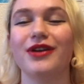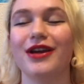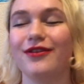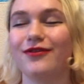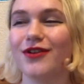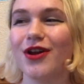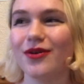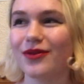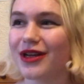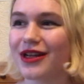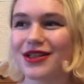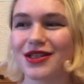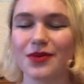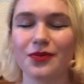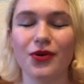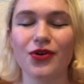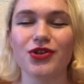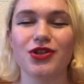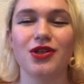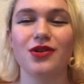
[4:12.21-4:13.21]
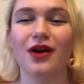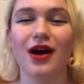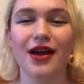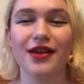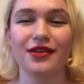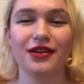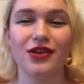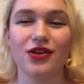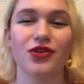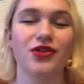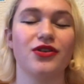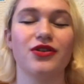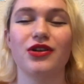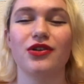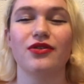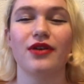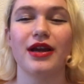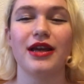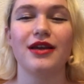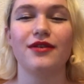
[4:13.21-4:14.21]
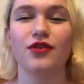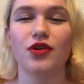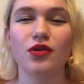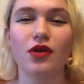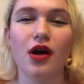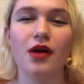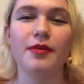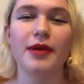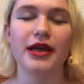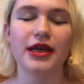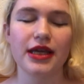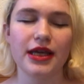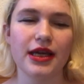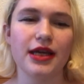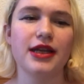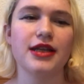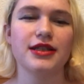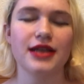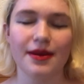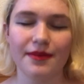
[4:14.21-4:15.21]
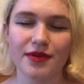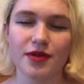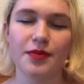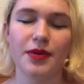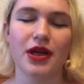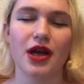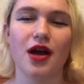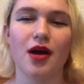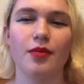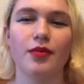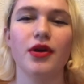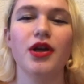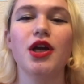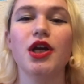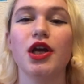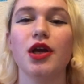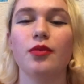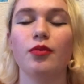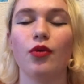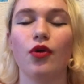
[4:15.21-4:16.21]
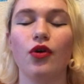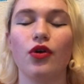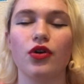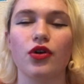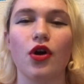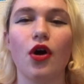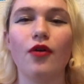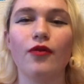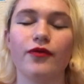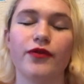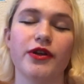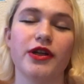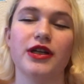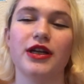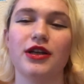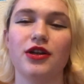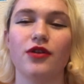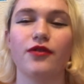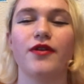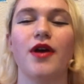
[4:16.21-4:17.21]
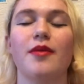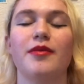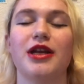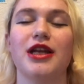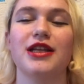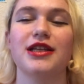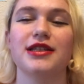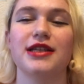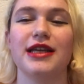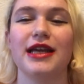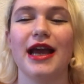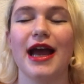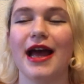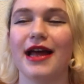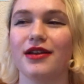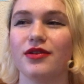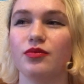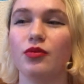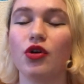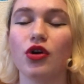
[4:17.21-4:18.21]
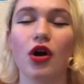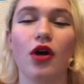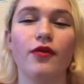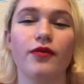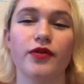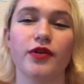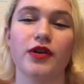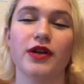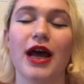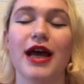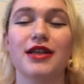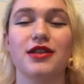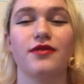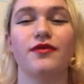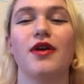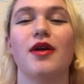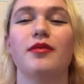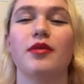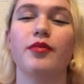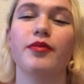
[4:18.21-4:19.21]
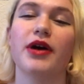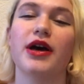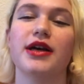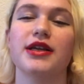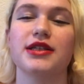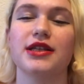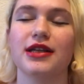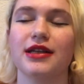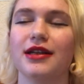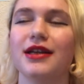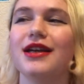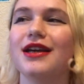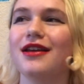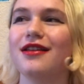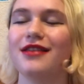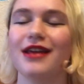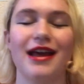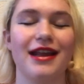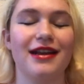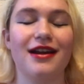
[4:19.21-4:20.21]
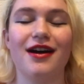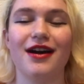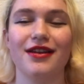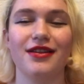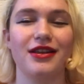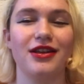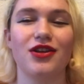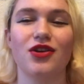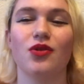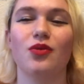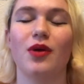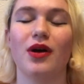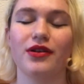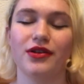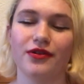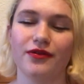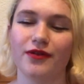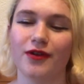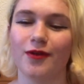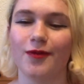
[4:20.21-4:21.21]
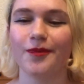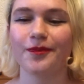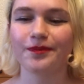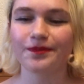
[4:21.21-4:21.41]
If no one else supports you, I think you're doing great. If you are making an attempt to become more confident in your femininity and more confident as a feminine person, then I think you're wonderful.